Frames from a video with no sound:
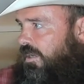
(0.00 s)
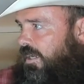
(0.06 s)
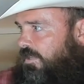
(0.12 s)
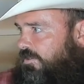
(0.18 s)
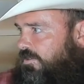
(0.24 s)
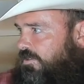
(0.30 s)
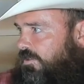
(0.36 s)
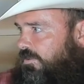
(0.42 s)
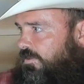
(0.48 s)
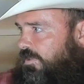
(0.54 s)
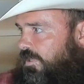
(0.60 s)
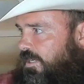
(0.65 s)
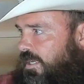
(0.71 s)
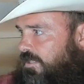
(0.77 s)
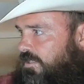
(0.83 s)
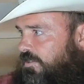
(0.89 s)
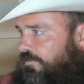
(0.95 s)
and soon the
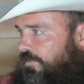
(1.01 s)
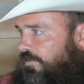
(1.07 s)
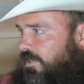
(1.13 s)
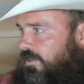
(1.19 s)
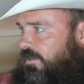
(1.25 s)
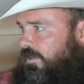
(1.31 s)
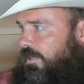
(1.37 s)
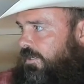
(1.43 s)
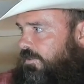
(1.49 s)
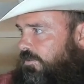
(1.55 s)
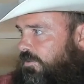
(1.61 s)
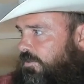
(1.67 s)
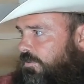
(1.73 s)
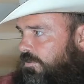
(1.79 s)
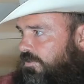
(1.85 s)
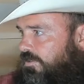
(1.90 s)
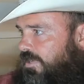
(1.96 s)
net sphere
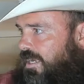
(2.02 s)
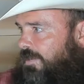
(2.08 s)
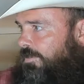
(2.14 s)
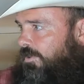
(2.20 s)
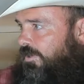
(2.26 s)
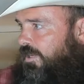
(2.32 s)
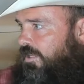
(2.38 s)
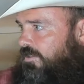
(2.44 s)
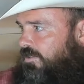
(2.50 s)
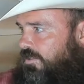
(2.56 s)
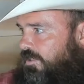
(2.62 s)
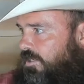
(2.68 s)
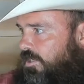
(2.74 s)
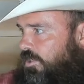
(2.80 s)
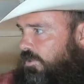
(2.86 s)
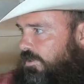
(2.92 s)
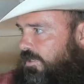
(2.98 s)
into cybernet
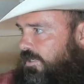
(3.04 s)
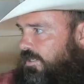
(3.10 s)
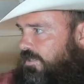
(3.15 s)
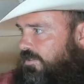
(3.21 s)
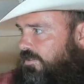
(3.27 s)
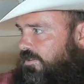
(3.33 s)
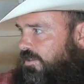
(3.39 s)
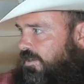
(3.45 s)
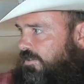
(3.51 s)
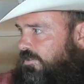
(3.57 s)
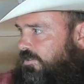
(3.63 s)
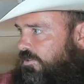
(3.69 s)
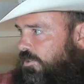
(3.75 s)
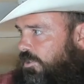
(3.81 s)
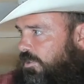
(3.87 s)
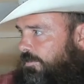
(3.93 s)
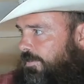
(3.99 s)
securities, thus
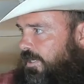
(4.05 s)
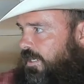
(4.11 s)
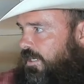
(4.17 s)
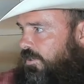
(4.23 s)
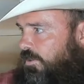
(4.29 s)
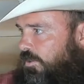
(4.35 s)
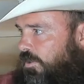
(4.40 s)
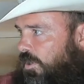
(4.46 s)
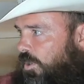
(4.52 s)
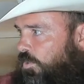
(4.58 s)
Terminator,